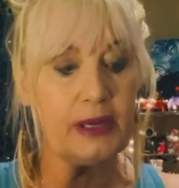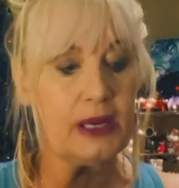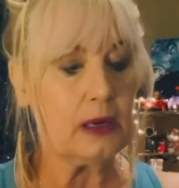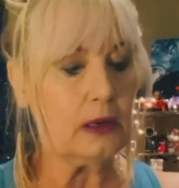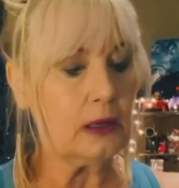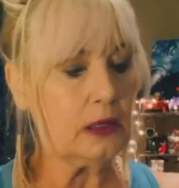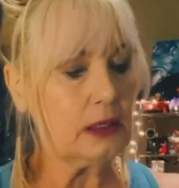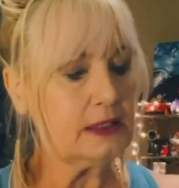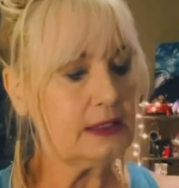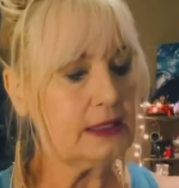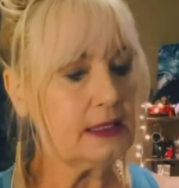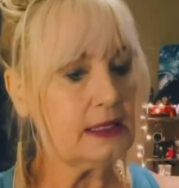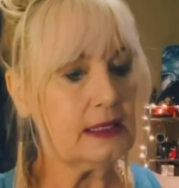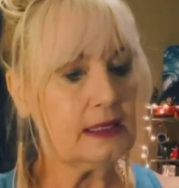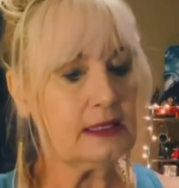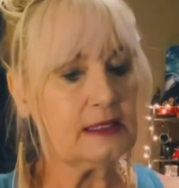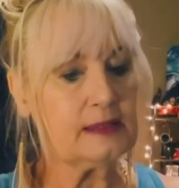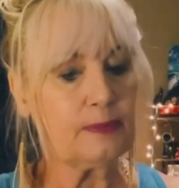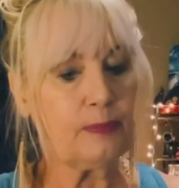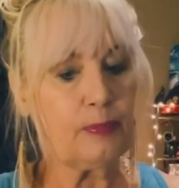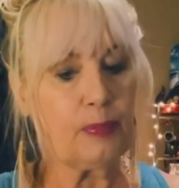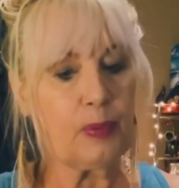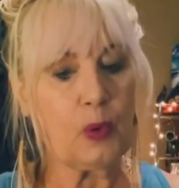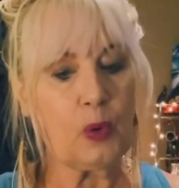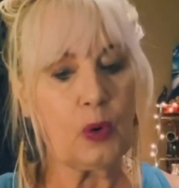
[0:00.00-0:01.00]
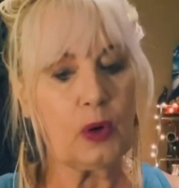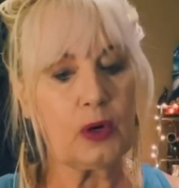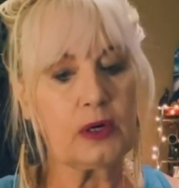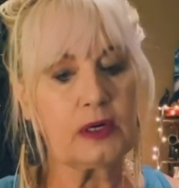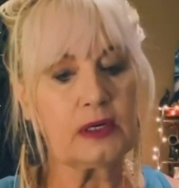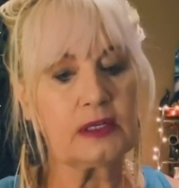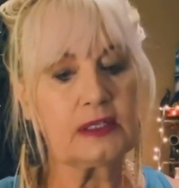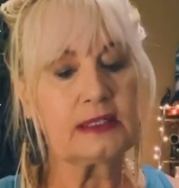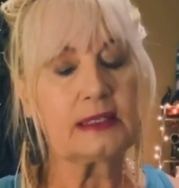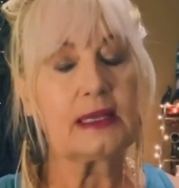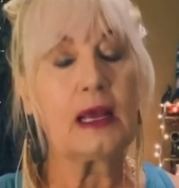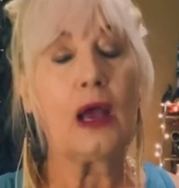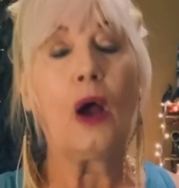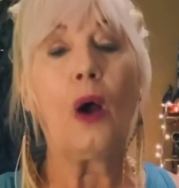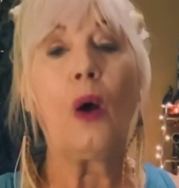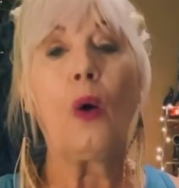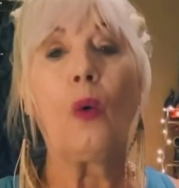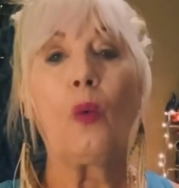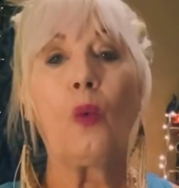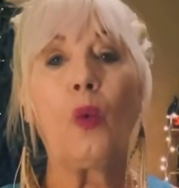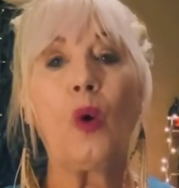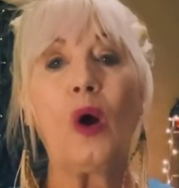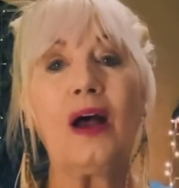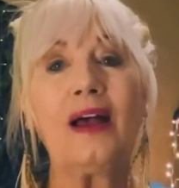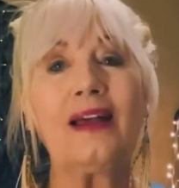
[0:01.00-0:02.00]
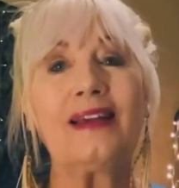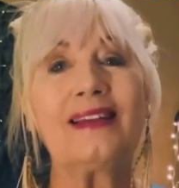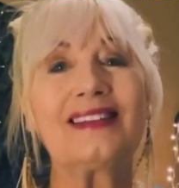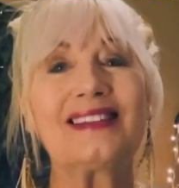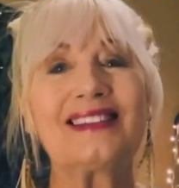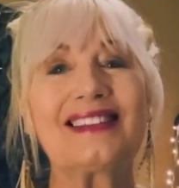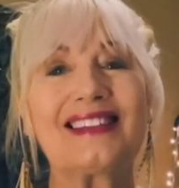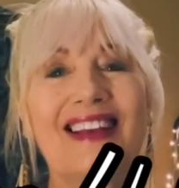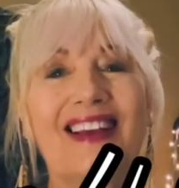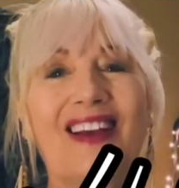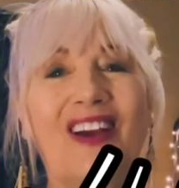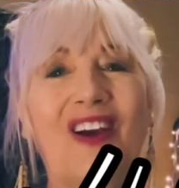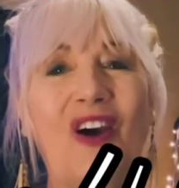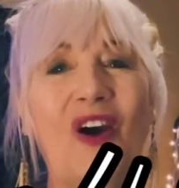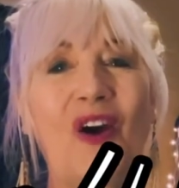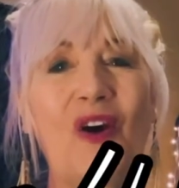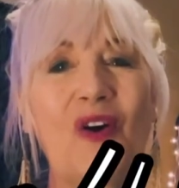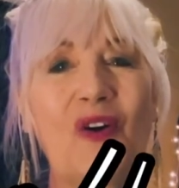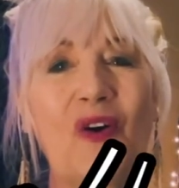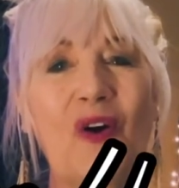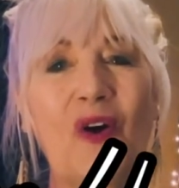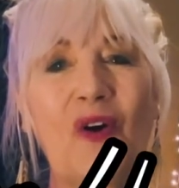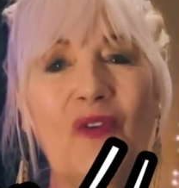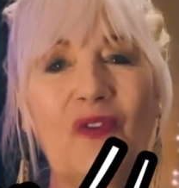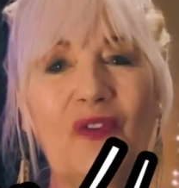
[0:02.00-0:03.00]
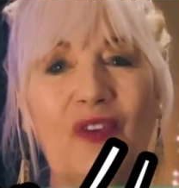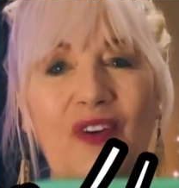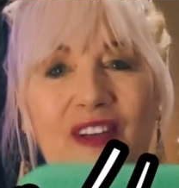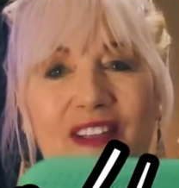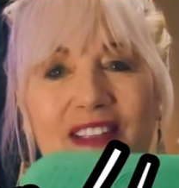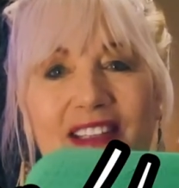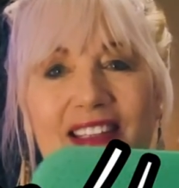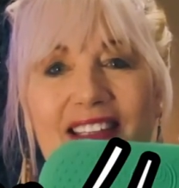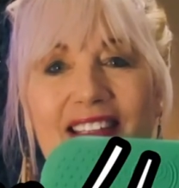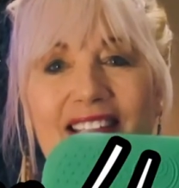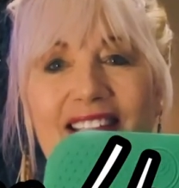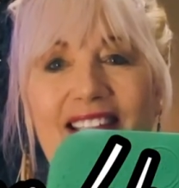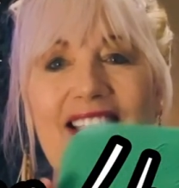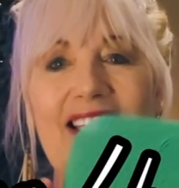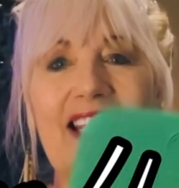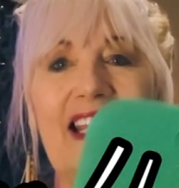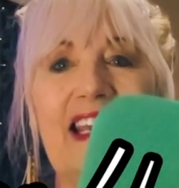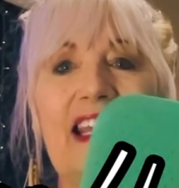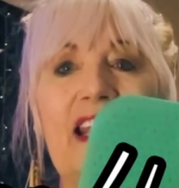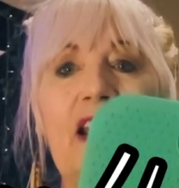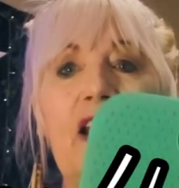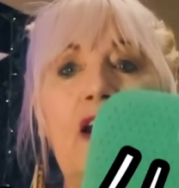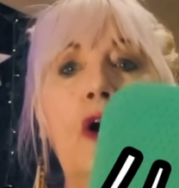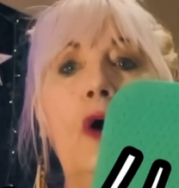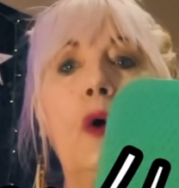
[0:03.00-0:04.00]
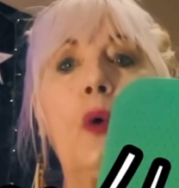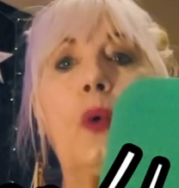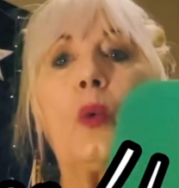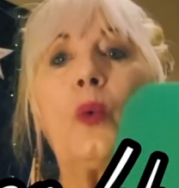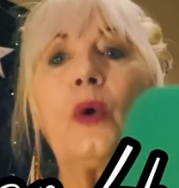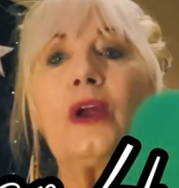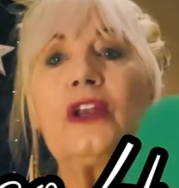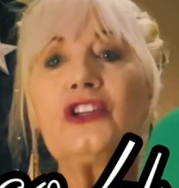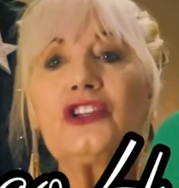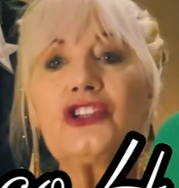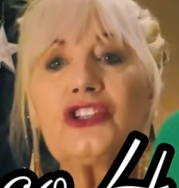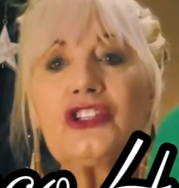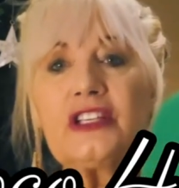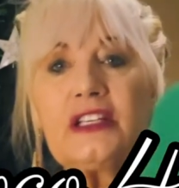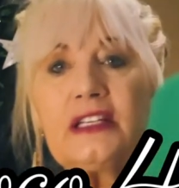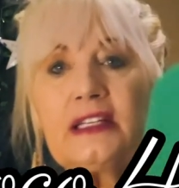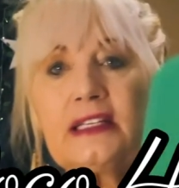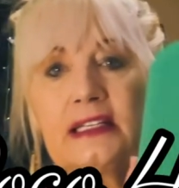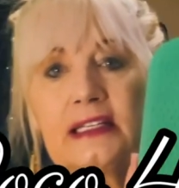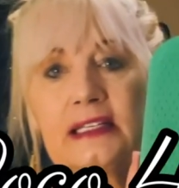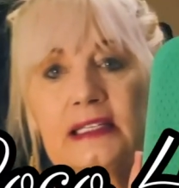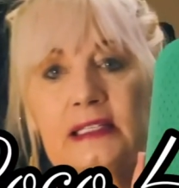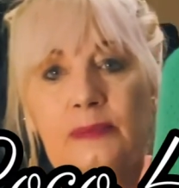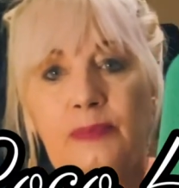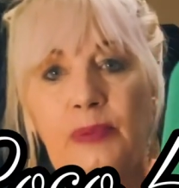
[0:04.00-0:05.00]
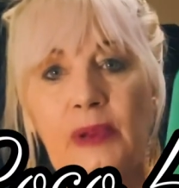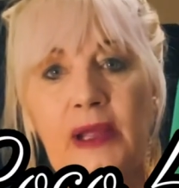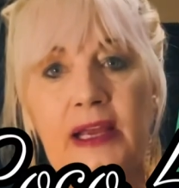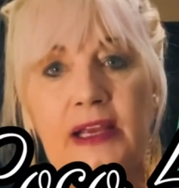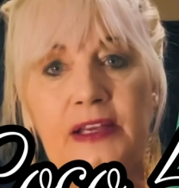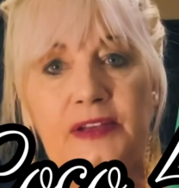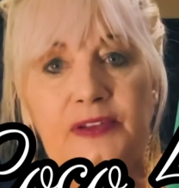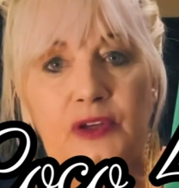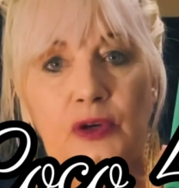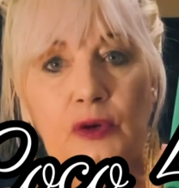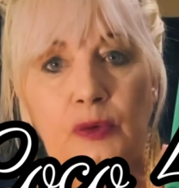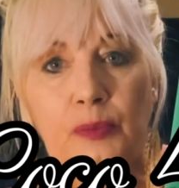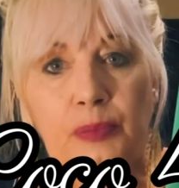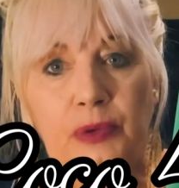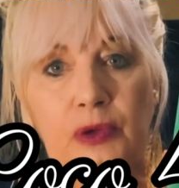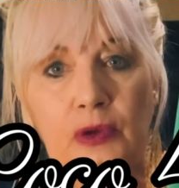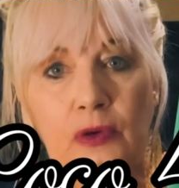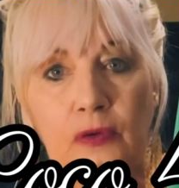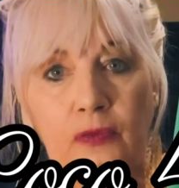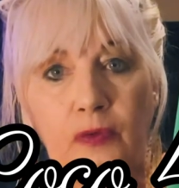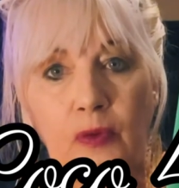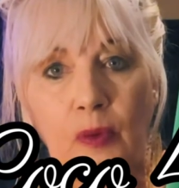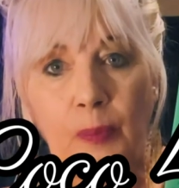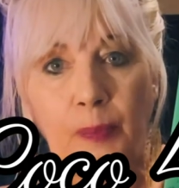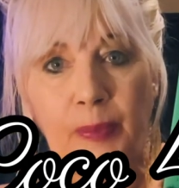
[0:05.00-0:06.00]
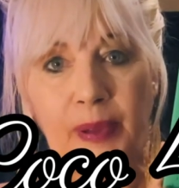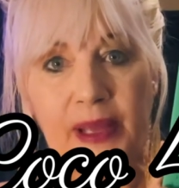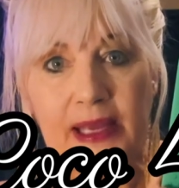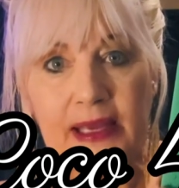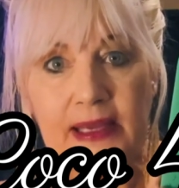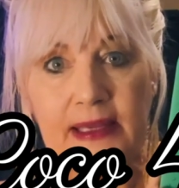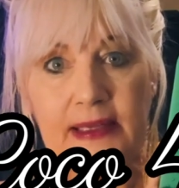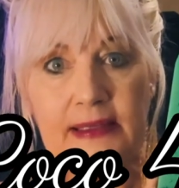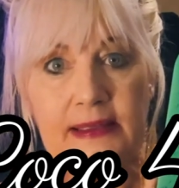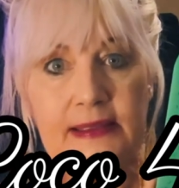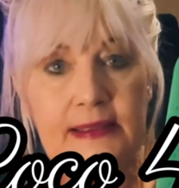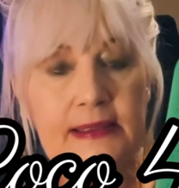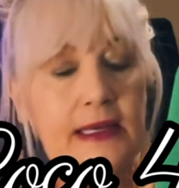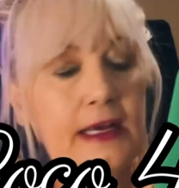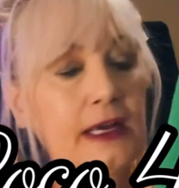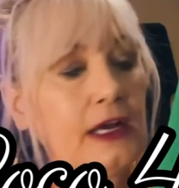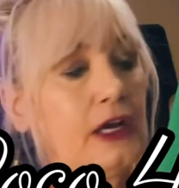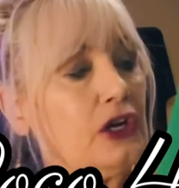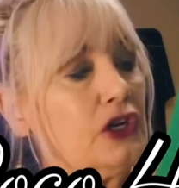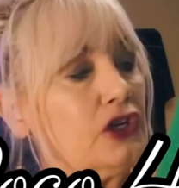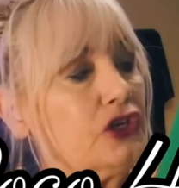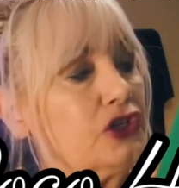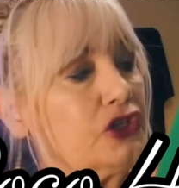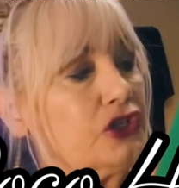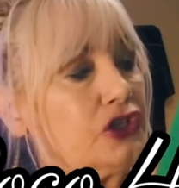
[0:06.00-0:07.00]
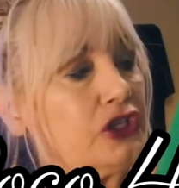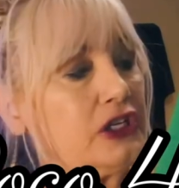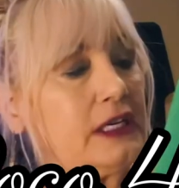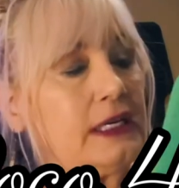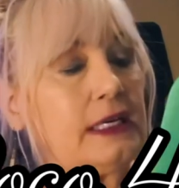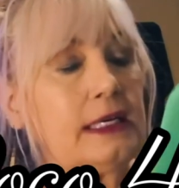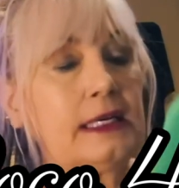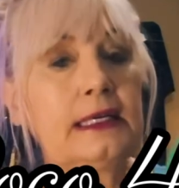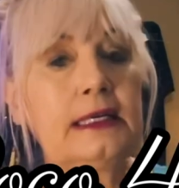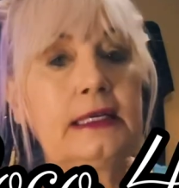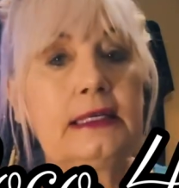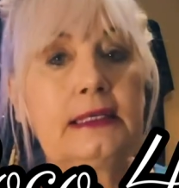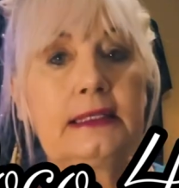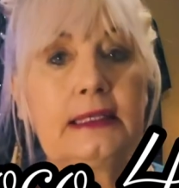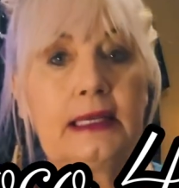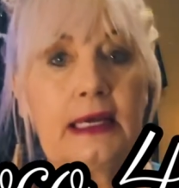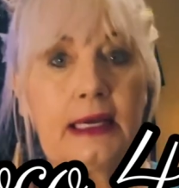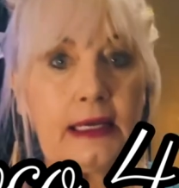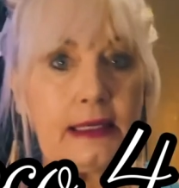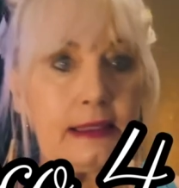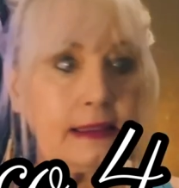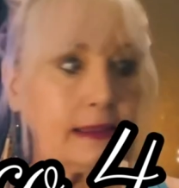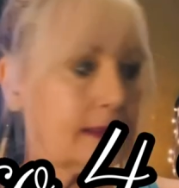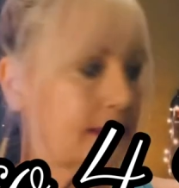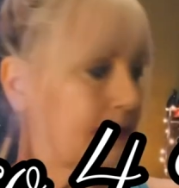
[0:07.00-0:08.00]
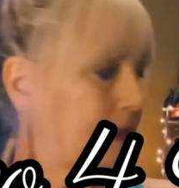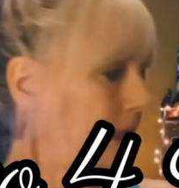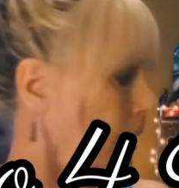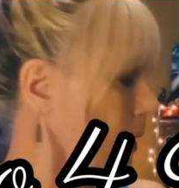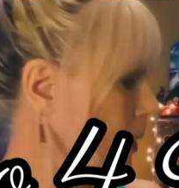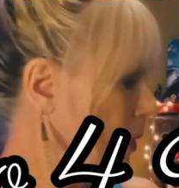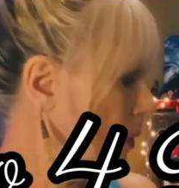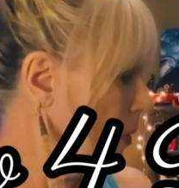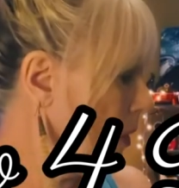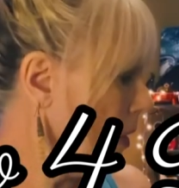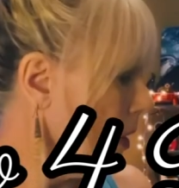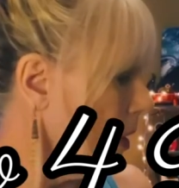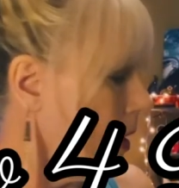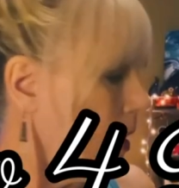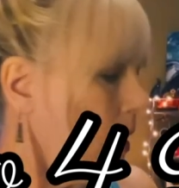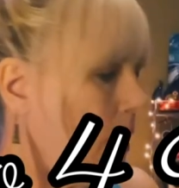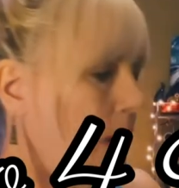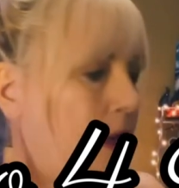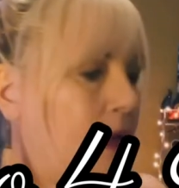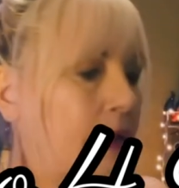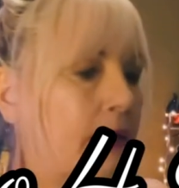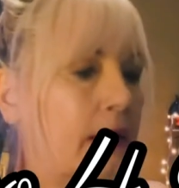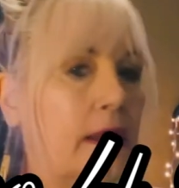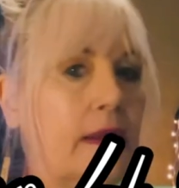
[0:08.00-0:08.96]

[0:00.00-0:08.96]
on to these boards was Coco for Disney. When she displays her beautiful pins, she does so on